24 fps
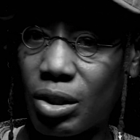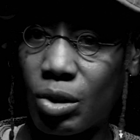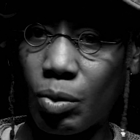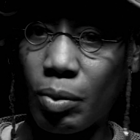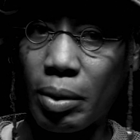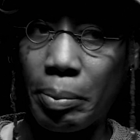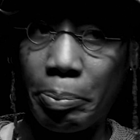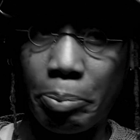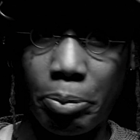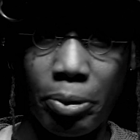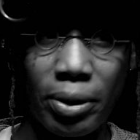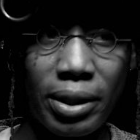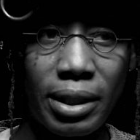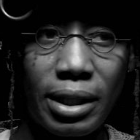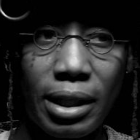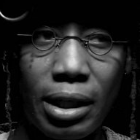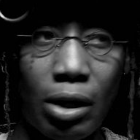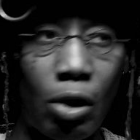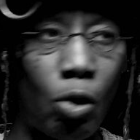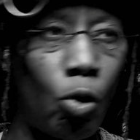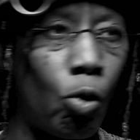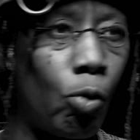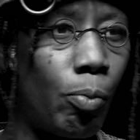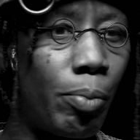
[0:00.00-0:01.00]
So we printed
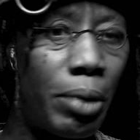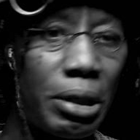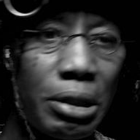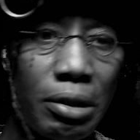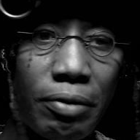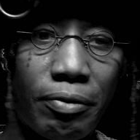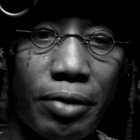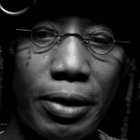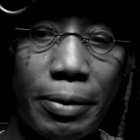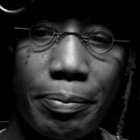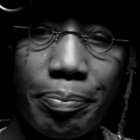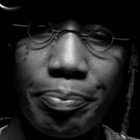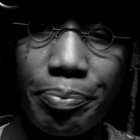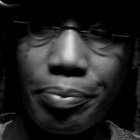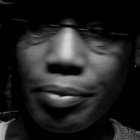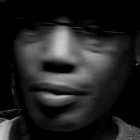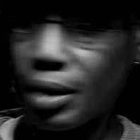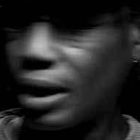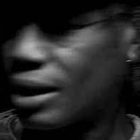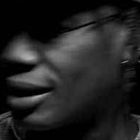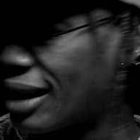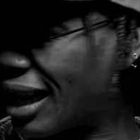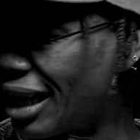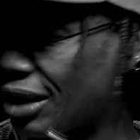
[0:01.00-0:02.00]
a whole bunch of it.
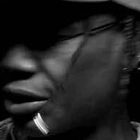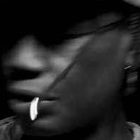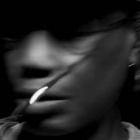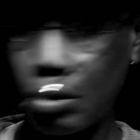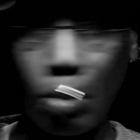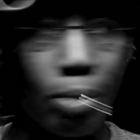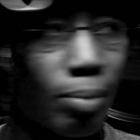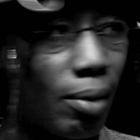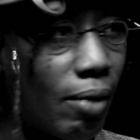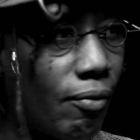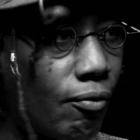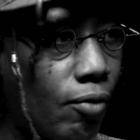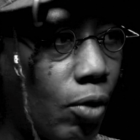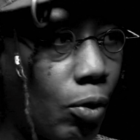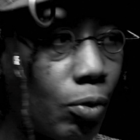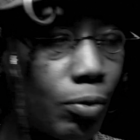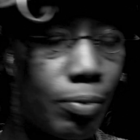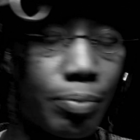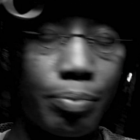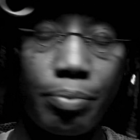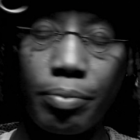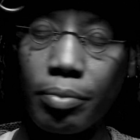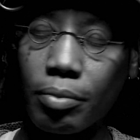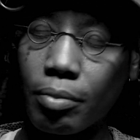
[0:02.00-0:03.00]
It's actually on my
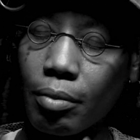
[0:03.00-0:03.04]
phone.